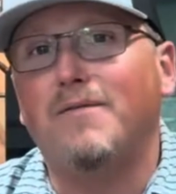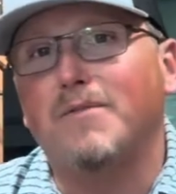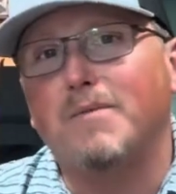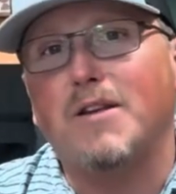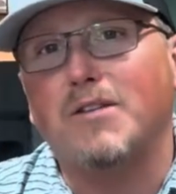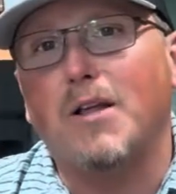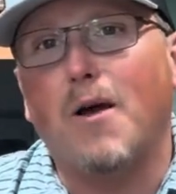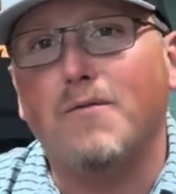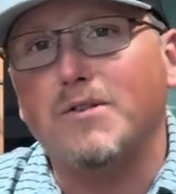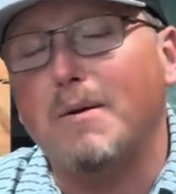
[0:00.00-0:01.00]
especially the
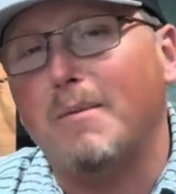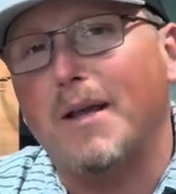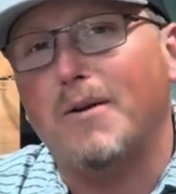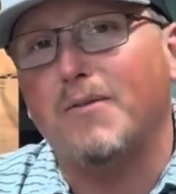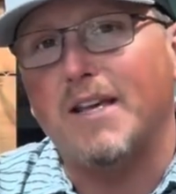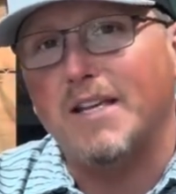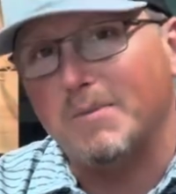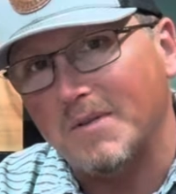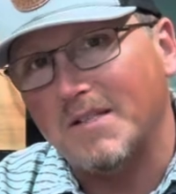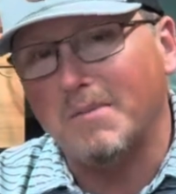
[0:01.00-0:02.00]
offers I make on things.
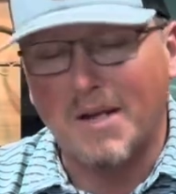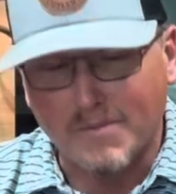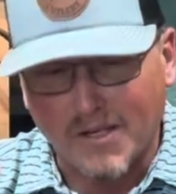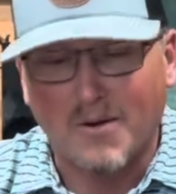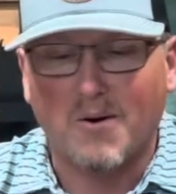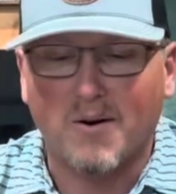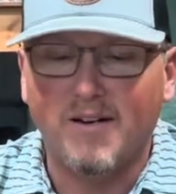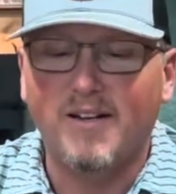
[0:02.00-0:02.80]
But sometimes they are.